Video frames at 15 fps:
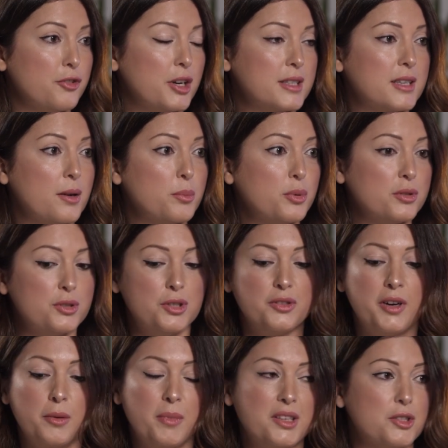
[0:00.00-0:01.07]
for example,
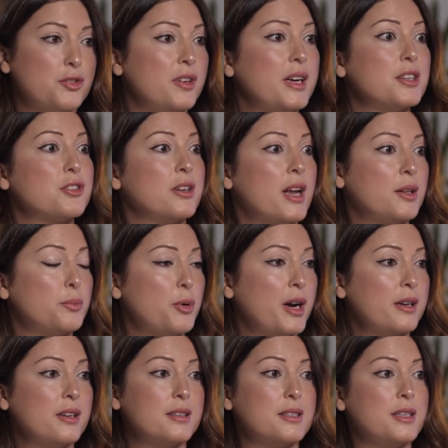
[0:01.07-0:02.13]
during menstruation and
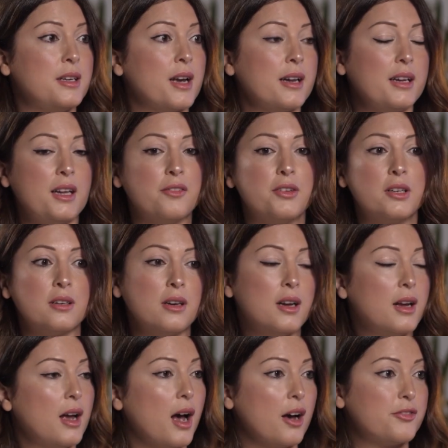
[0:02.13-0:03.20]
pregnancy and even
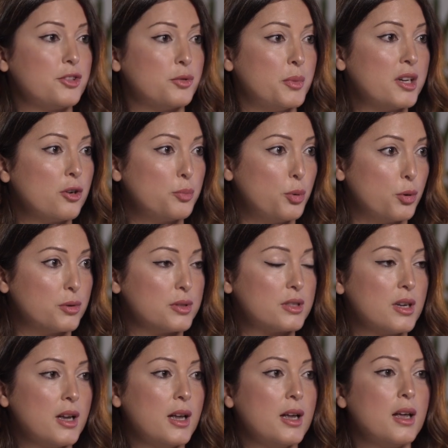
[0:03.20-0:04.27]
after
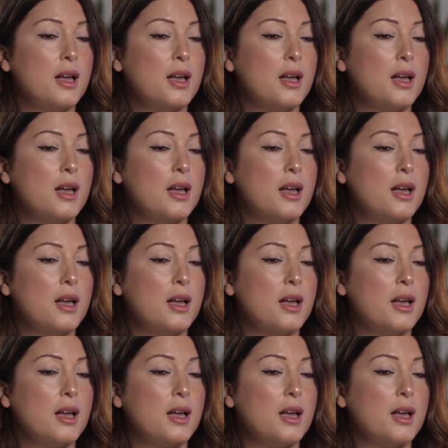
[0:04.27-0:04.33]
menopause.